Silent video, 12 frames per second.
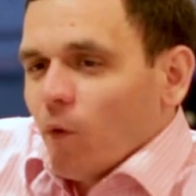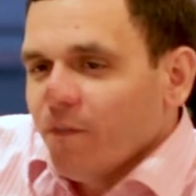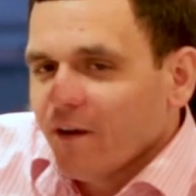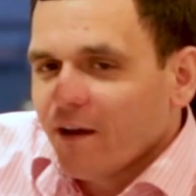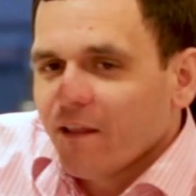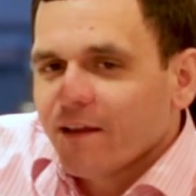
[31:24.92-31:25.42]
one
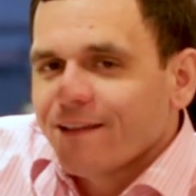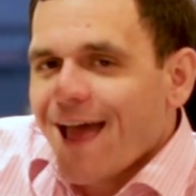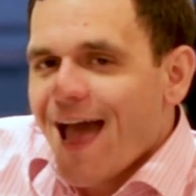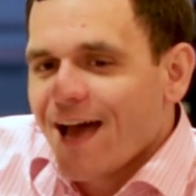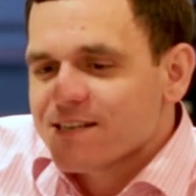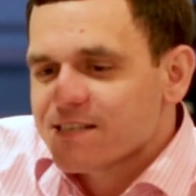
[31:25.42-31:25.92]
thing I like
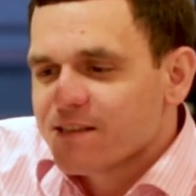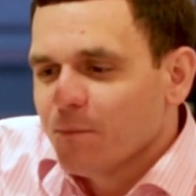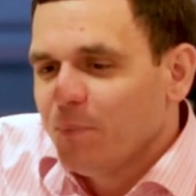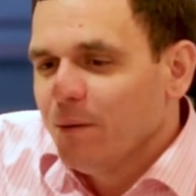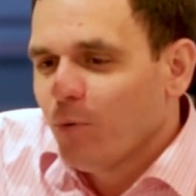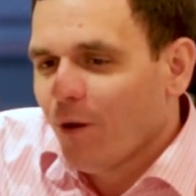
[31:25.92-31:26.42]
to ask the
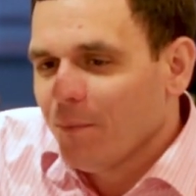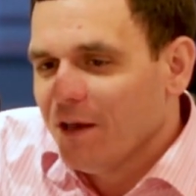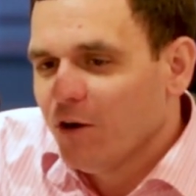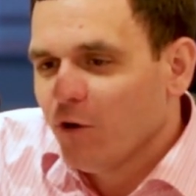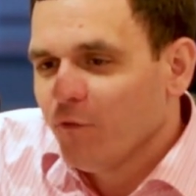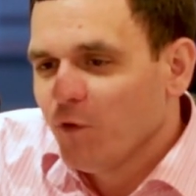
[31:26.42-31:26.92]
people I'm
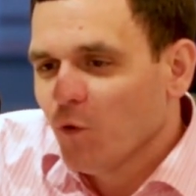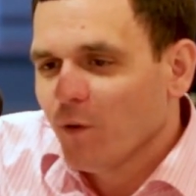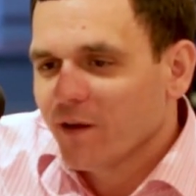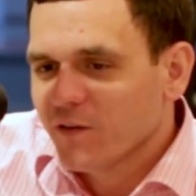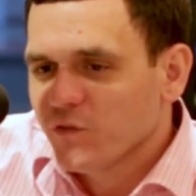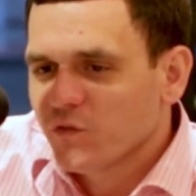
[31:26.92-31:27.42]

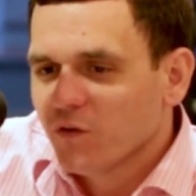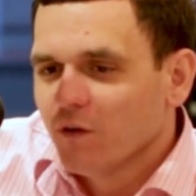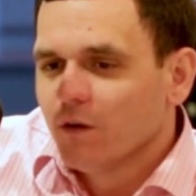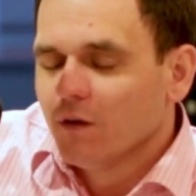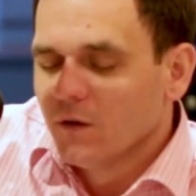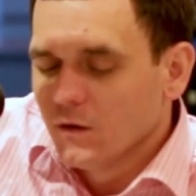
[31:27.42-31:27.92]
interviewing is,
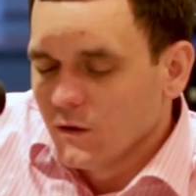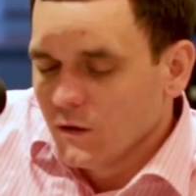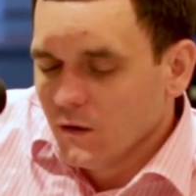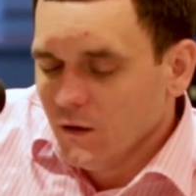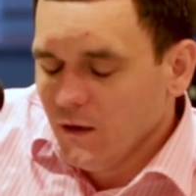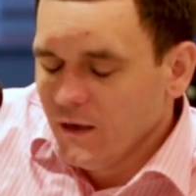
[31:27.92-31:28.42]

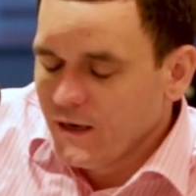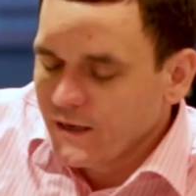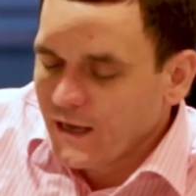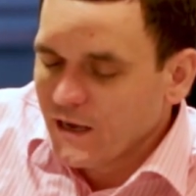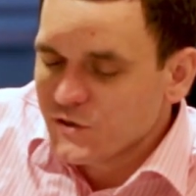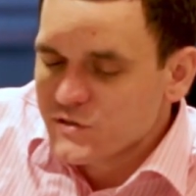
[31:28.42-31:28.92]
and
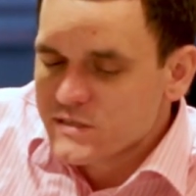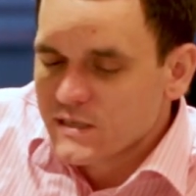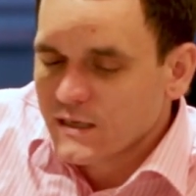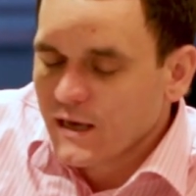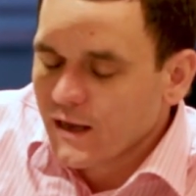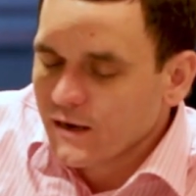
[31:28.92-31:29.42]
again, just
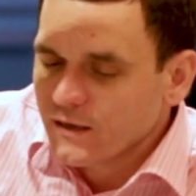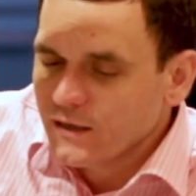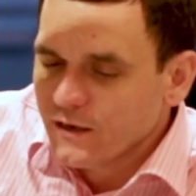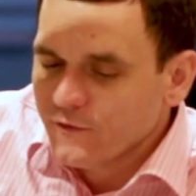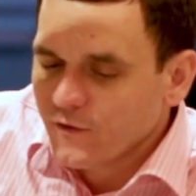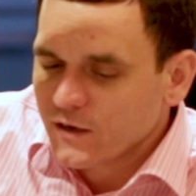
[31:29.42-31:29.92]
to kind of
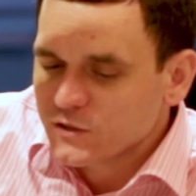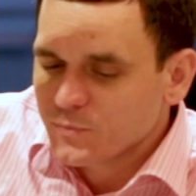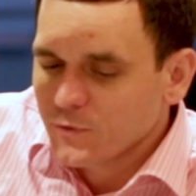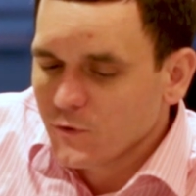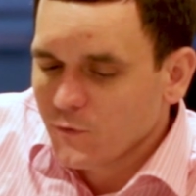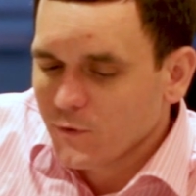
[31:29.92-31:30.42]
give
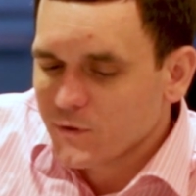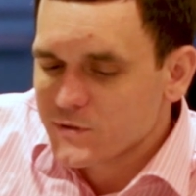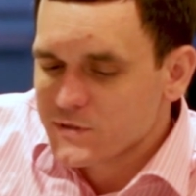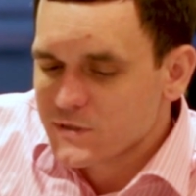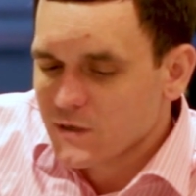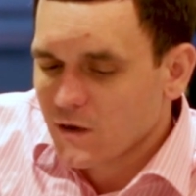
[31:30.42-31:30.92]

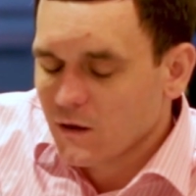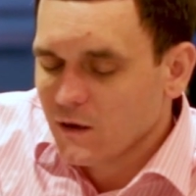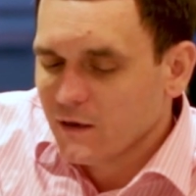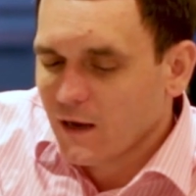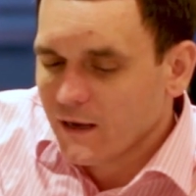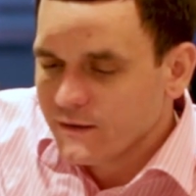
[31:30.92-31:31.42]
entrepreneurs
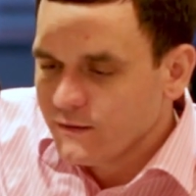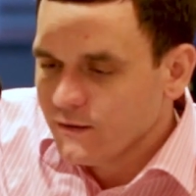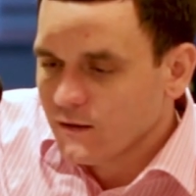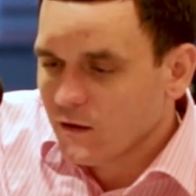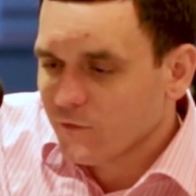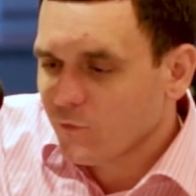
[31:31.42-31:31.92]
an
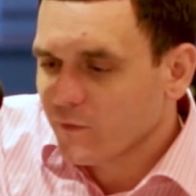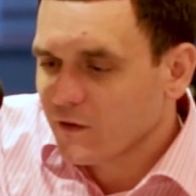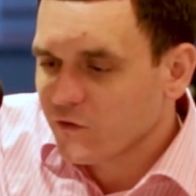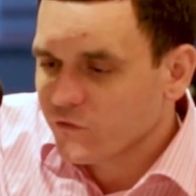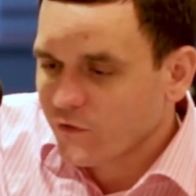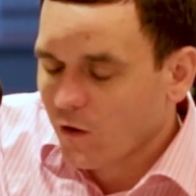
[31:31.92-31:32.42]
idea of when
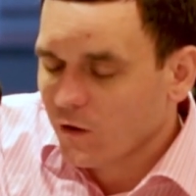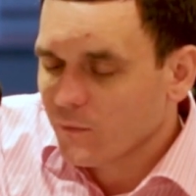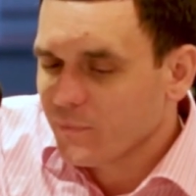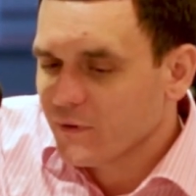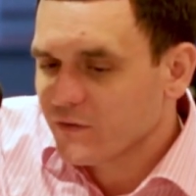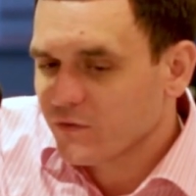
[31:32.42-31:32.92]
they start a
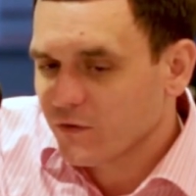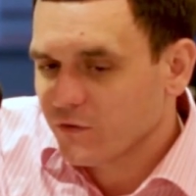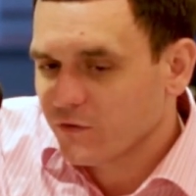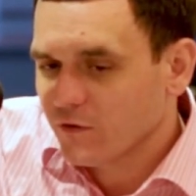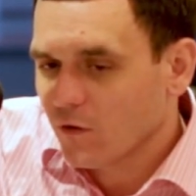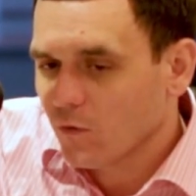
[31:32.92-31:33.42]
business,